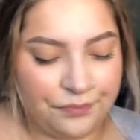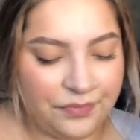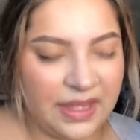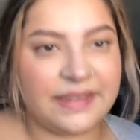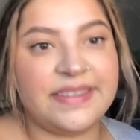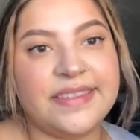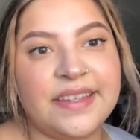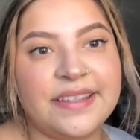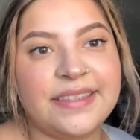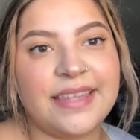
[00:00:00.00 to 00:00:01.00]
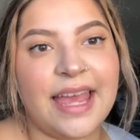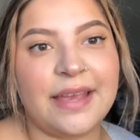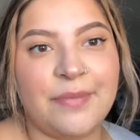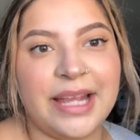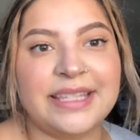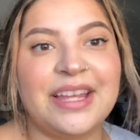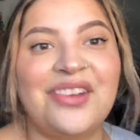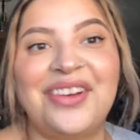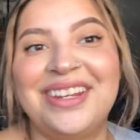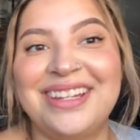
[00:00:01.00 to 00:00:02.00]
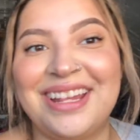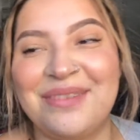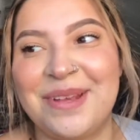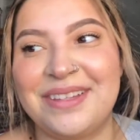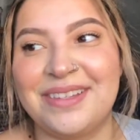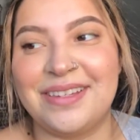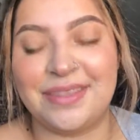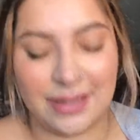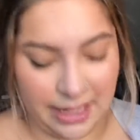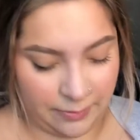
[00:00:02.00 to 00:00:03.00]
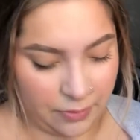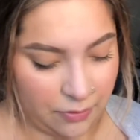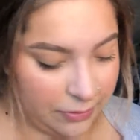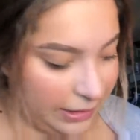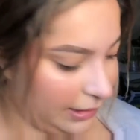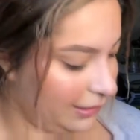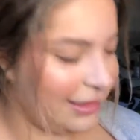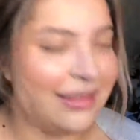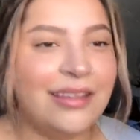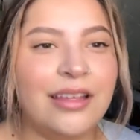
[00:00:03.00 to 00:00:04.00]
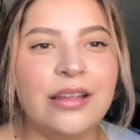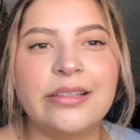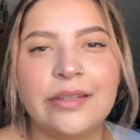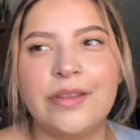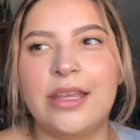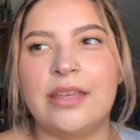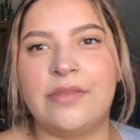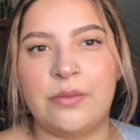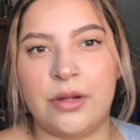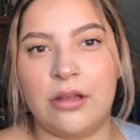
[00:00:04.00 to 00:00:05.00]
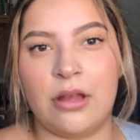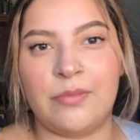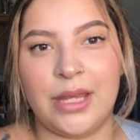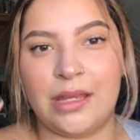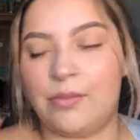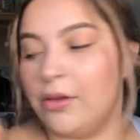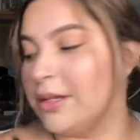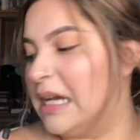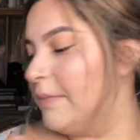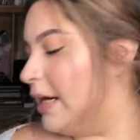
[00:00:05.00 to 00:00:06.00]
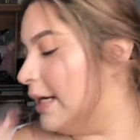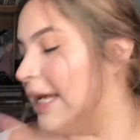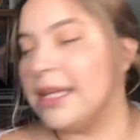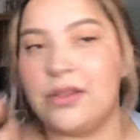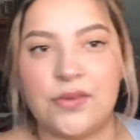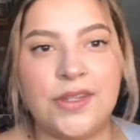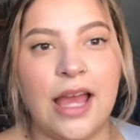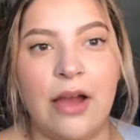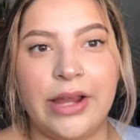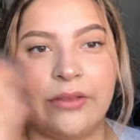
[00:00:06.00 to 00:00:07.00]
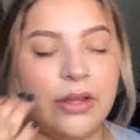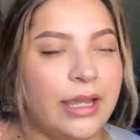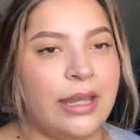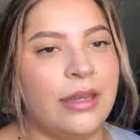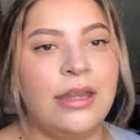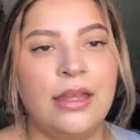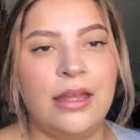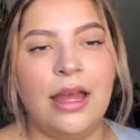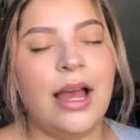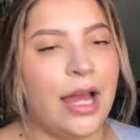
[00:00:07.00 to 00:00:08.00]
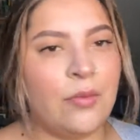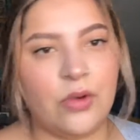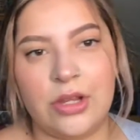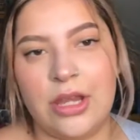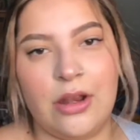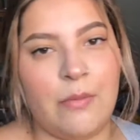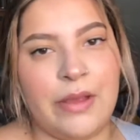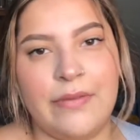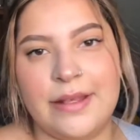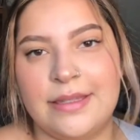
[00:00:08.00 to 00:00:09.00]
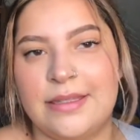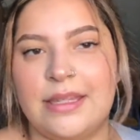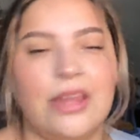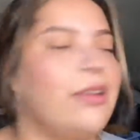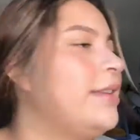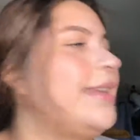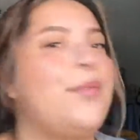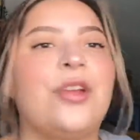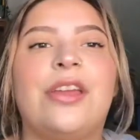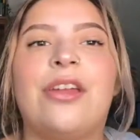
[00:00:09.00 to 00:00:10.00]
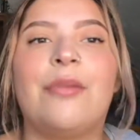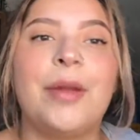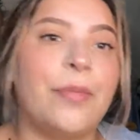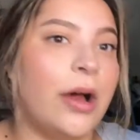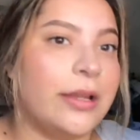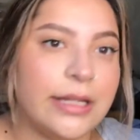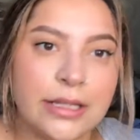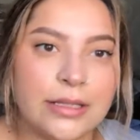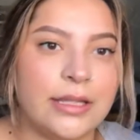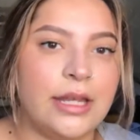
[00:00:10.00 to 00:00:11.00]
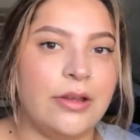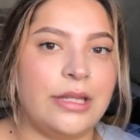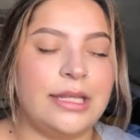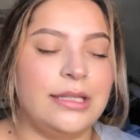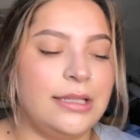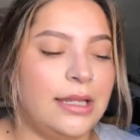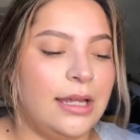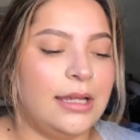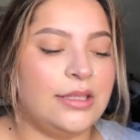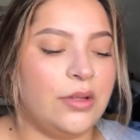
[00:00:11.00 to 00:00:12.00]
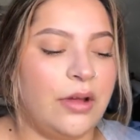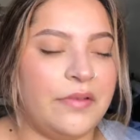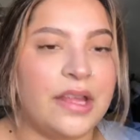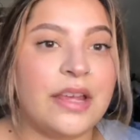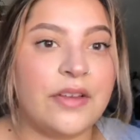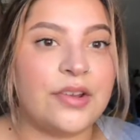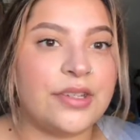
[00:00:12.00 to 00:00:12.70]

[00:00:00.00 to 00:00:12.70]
this looks like myself on a daily basis. I will only, because I feel like if I wear a lot of makeup all the time, I'd get used to how I look, and I'm working on my face insecurities. I'm working on my body insecurities. So I feel like if I